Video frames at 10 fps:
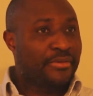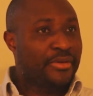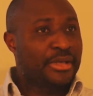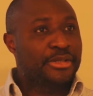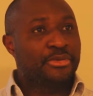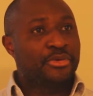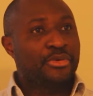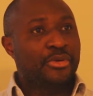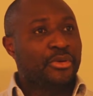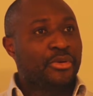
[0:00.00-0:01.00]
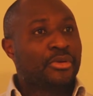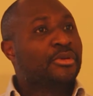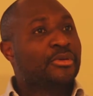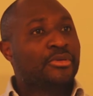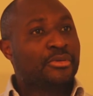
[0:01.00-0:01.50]
like Facebook or
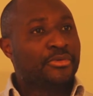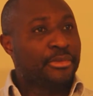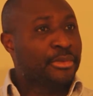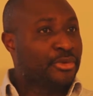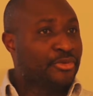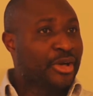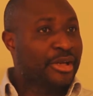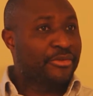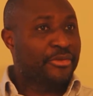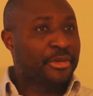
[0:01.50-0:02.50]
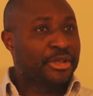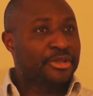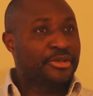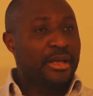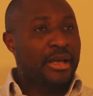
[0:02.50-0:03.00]
Google, for people to find
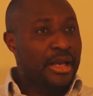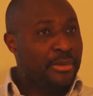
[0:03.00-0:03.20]
information.